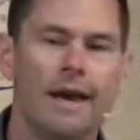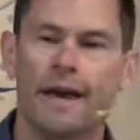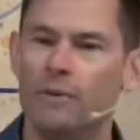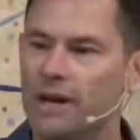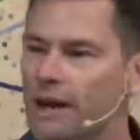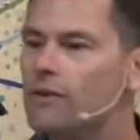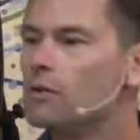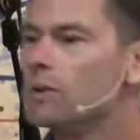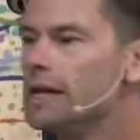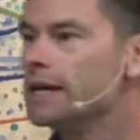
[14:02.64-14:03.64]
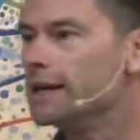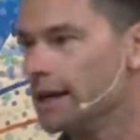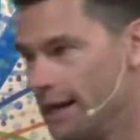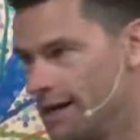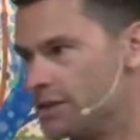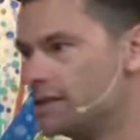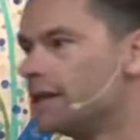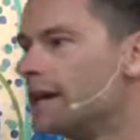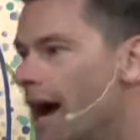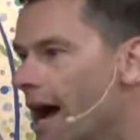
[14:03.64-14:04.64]
And whenever we, and I should
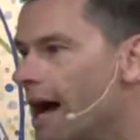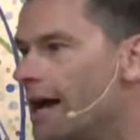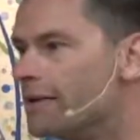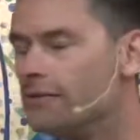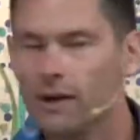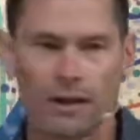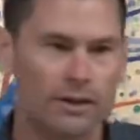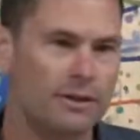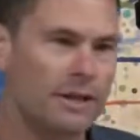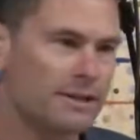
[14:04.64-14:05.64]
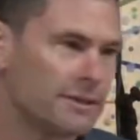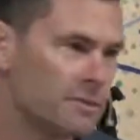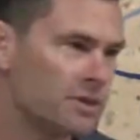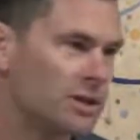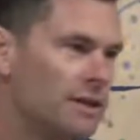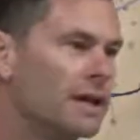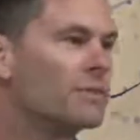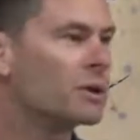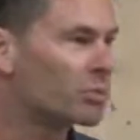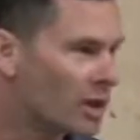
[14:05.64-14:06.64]
say I, fall under the assumption
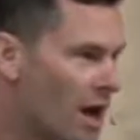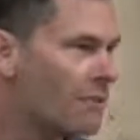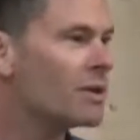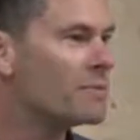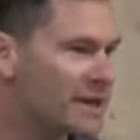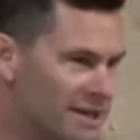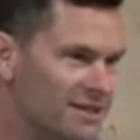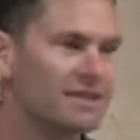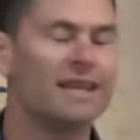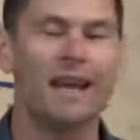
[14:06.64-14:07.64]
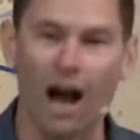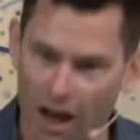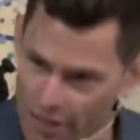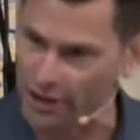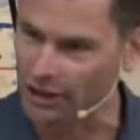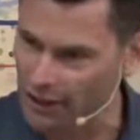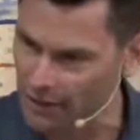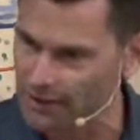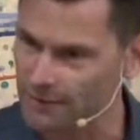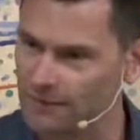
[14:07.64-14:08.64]
that the problem is the other,
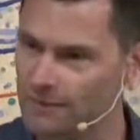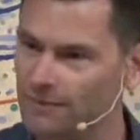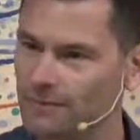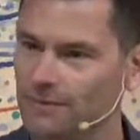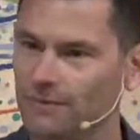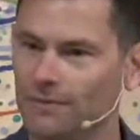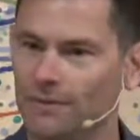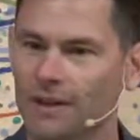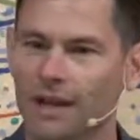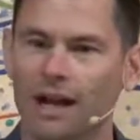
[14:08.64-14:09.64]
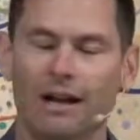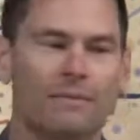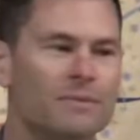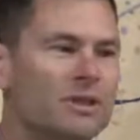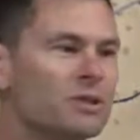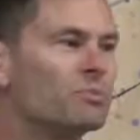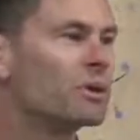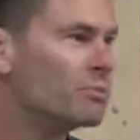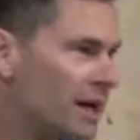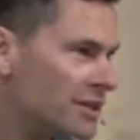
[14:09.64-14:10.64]
I'm just
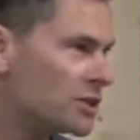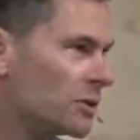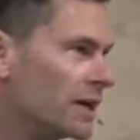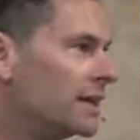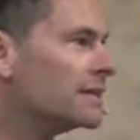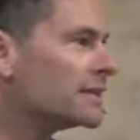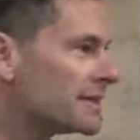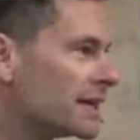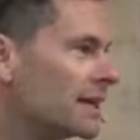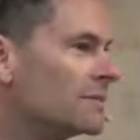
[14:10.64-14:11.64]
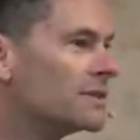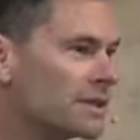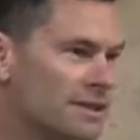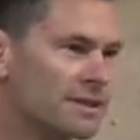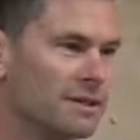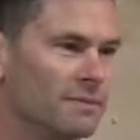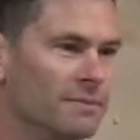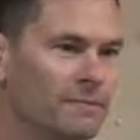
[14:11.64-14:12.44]
perpetuating the same system.